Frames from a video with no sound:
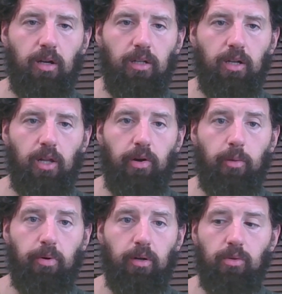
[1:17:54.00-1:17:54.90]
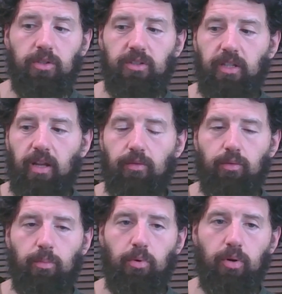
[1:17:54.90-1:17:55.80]
Colorado parkour scene have
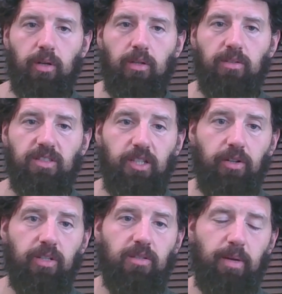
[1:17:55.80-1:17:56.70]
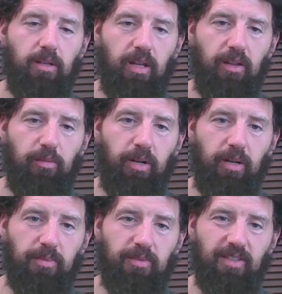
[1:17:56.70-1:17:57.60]
reported serious mental health
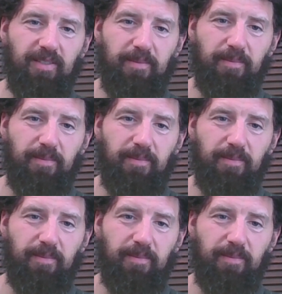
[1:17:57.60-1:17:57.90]
problems.